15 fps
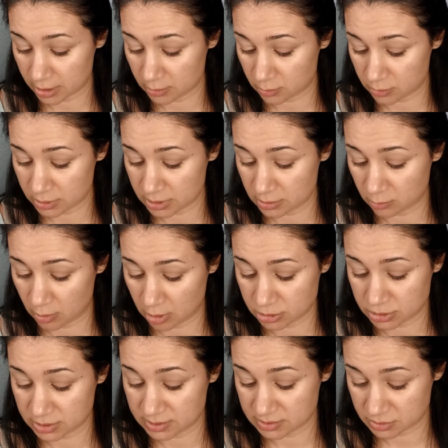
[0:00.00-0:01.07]
I already
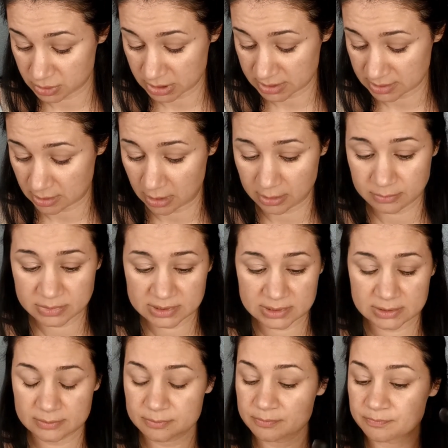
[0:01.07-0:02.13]
washed it three
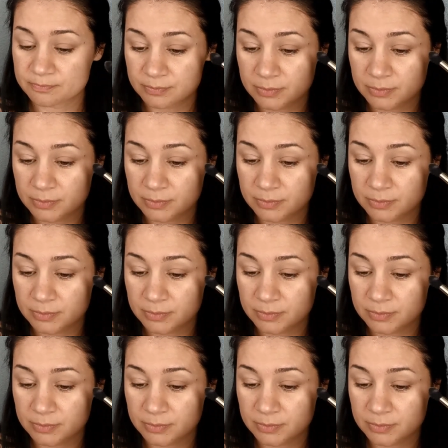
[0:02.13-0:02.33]
times